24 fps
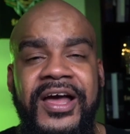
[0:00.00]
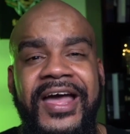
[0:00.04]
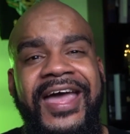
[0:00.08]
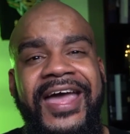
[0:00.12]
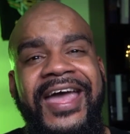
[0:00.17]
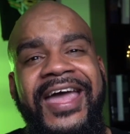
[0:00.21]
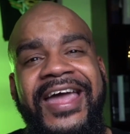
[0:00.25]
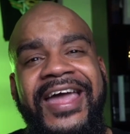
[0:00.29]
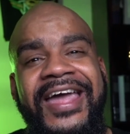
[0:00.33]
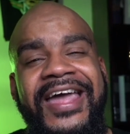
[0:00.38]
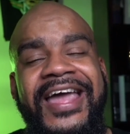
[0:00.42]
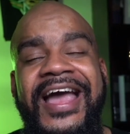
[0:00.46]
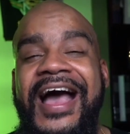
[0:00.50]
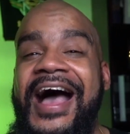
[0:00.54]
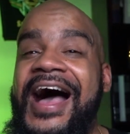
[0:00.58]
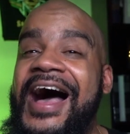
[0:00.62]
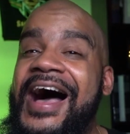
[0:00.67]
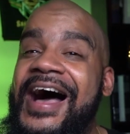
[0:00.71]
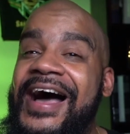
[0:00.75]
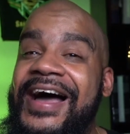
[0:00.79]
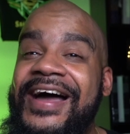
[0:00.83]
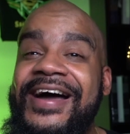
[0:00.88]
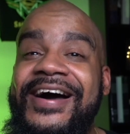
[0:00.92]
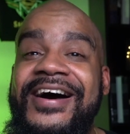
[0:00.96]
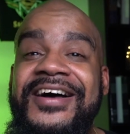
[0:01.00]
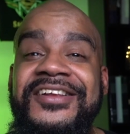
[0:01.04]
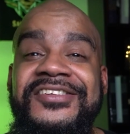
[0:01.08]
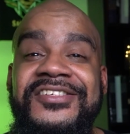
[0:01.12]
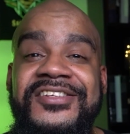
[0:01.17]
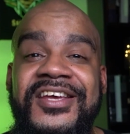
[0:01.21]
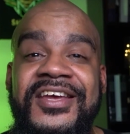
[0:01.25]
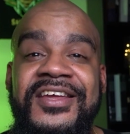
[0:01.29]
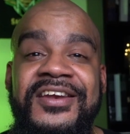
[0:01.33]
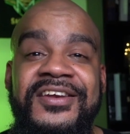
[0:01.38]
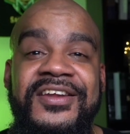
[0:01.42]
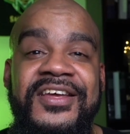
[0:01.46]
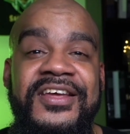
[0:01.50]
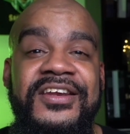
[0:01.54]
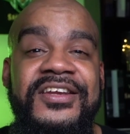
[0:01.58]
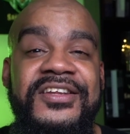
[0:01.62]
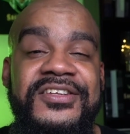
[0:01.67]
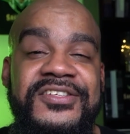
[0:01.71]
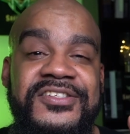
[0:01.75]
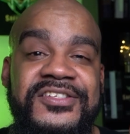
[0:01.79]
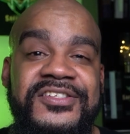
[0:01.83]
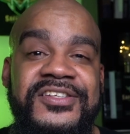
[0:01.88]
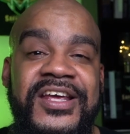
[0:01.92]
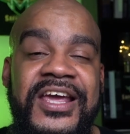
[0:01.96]
a I Attended
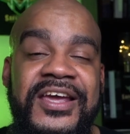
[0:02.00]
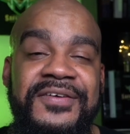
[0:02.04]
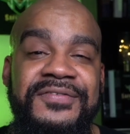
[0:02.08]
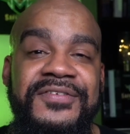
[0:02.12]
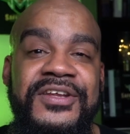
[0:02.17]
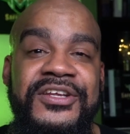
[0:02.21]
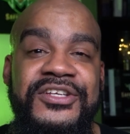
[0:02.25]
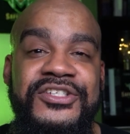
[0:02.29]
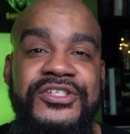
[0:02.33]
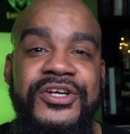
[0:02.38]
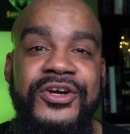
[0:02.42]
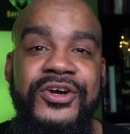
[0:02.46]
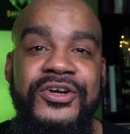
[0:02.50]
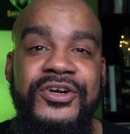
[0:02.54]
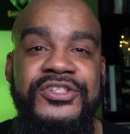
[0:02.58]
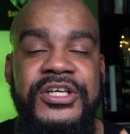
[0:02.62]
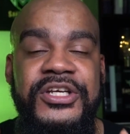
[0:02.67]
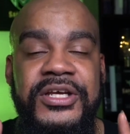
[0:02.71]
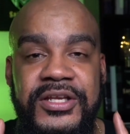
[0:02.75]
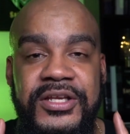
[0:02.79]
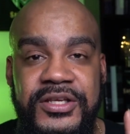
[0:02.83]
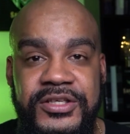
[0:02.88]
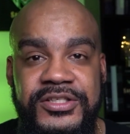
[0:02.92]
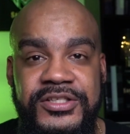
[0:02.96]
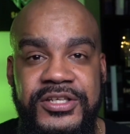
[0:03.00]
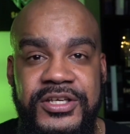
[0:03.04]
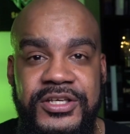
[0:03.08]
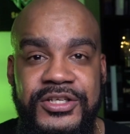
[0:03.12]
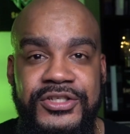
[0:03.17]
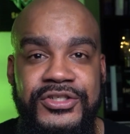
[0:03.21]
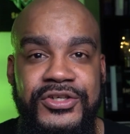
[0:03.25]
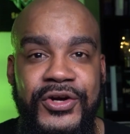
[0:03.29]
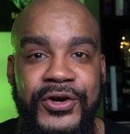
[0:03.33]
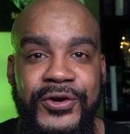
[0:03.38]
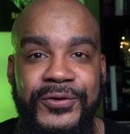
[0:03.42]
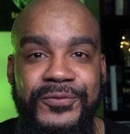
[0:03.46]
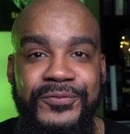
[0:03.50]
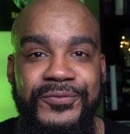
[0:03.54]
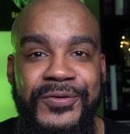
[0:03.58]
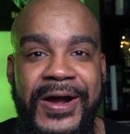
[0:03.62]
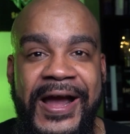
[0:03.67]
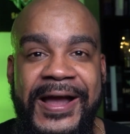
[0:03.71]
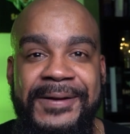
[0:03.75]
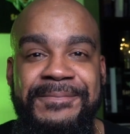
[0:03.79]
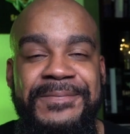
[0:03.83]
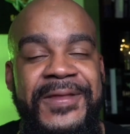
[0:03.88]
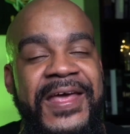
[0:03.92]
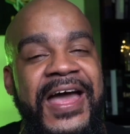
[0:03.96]
Safety Church t-shirt, right?